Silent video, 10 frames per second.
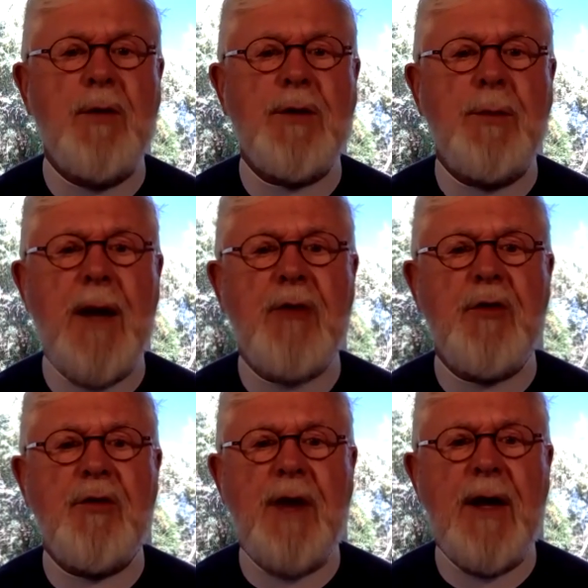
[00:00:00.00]
what the
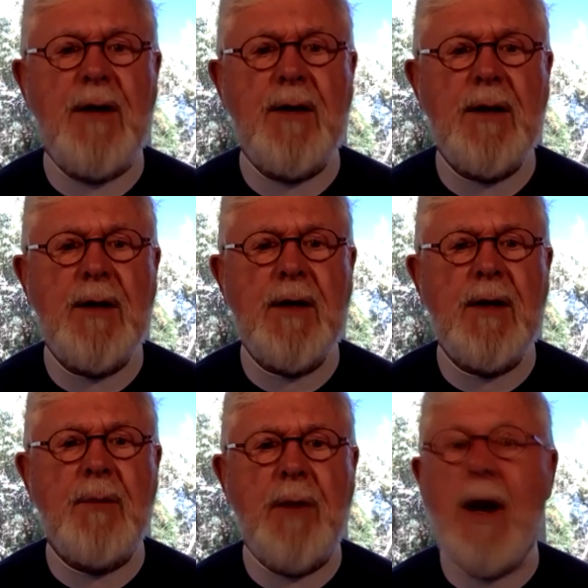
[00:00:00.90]
pastor said,
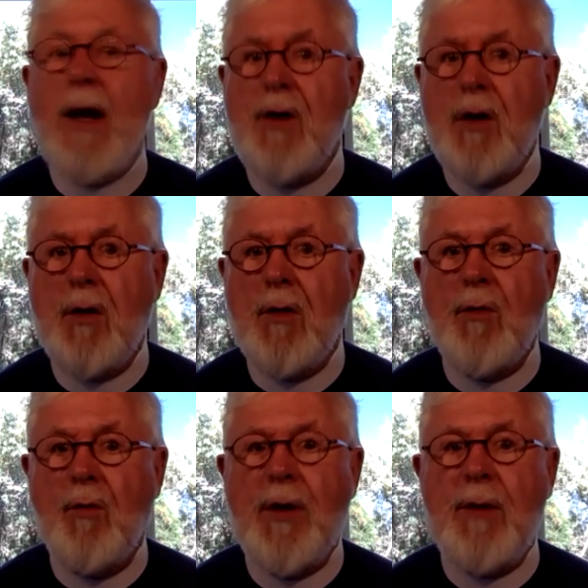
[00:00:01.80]
but I
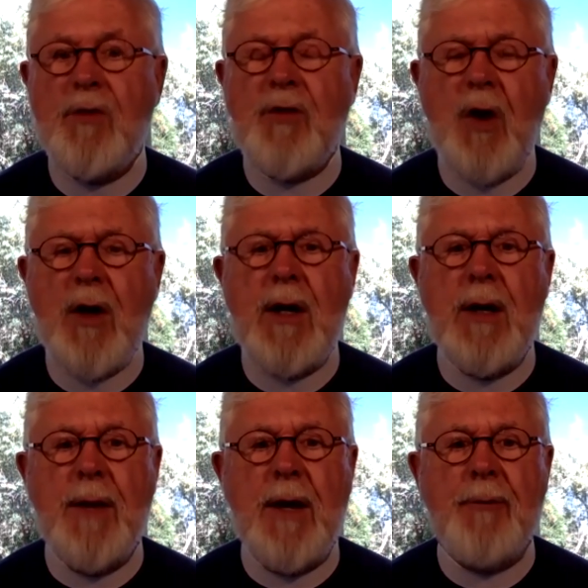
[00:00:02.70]
know what he was talking
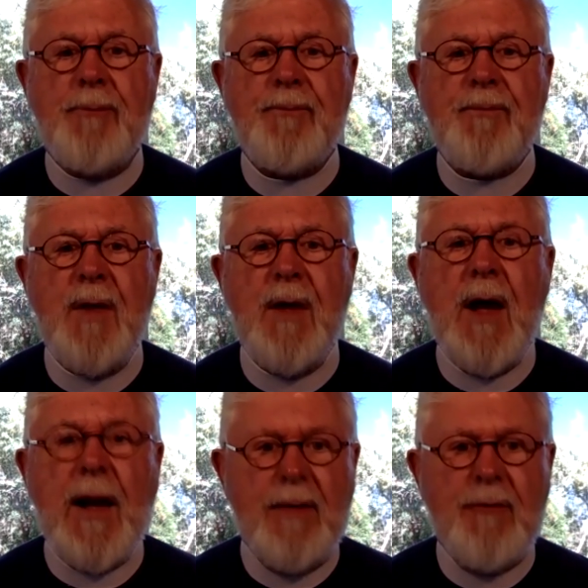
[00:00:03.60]
about.
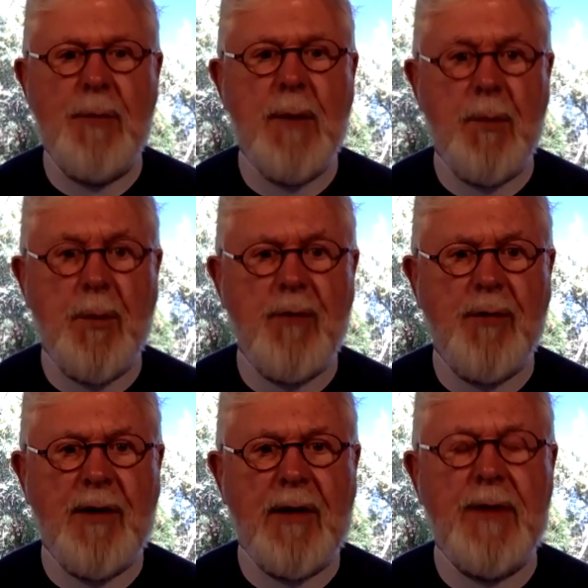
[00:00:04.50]
I can remember
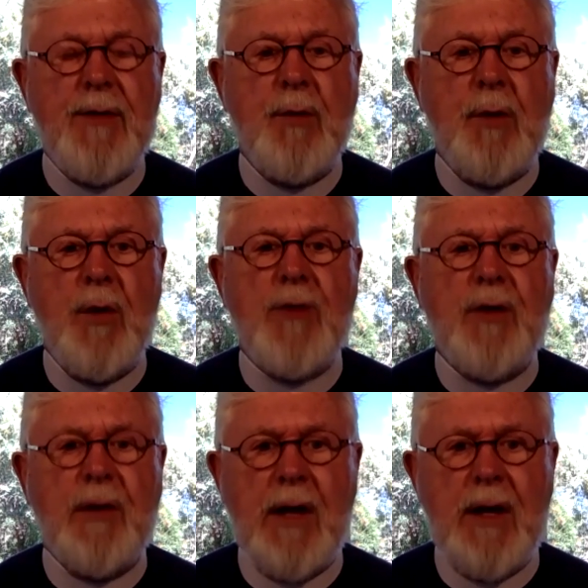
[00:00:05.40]
perfectly that we went to
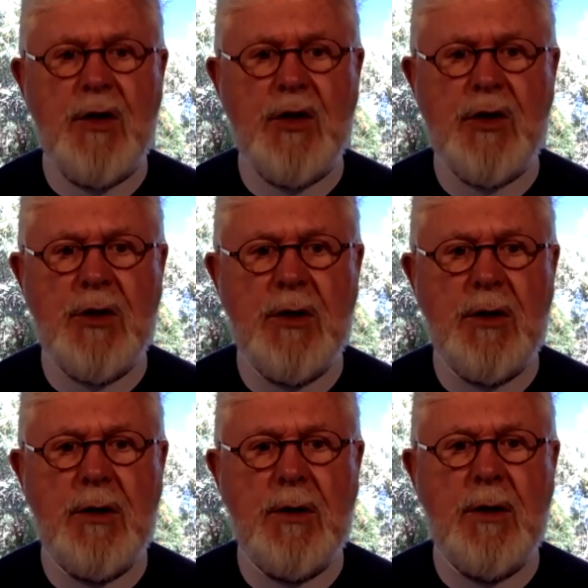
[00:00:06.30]
lunch,
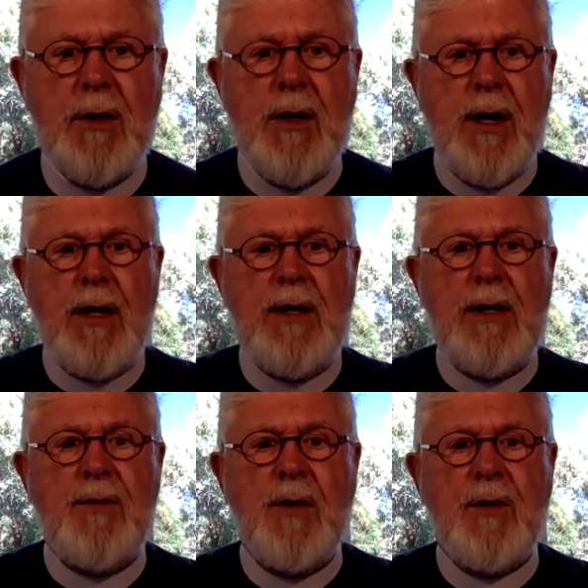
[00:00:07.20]
and
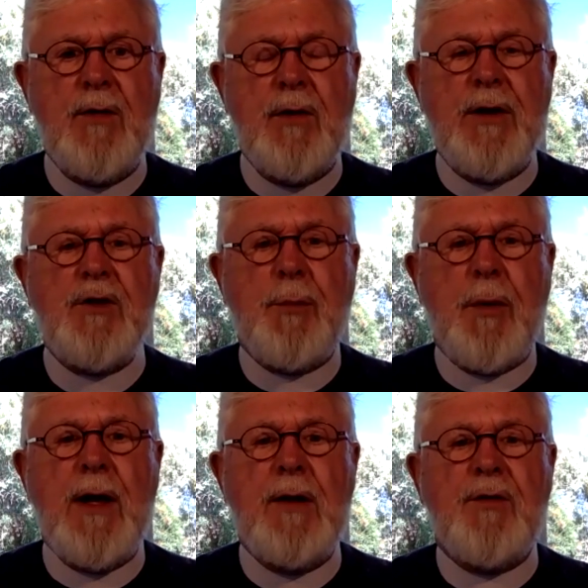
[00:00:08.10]
in the lunch
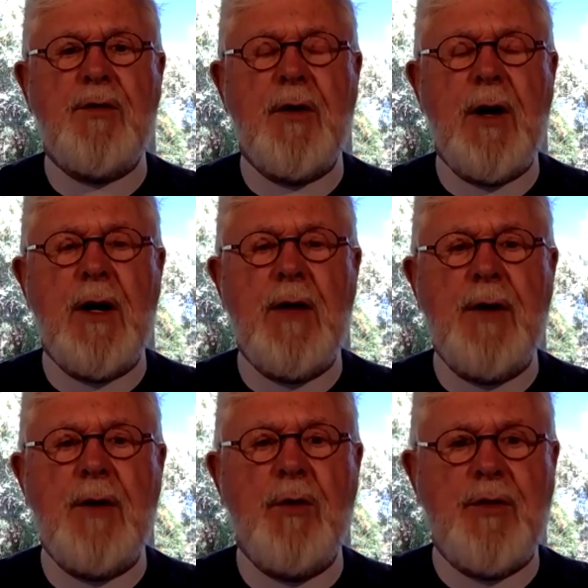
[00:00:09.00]
place,
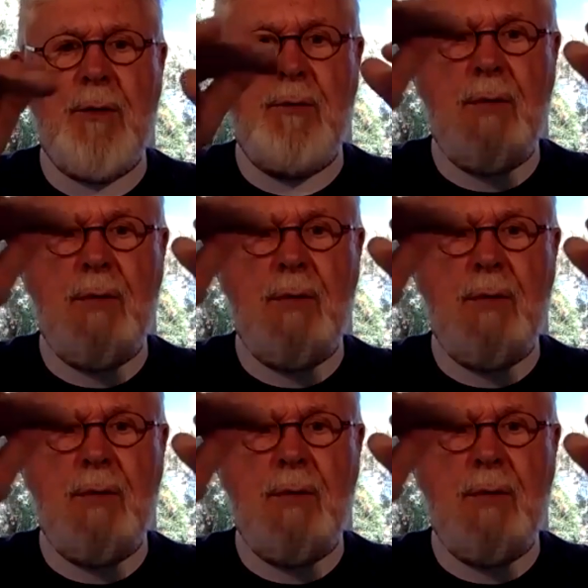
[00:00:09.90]
there was a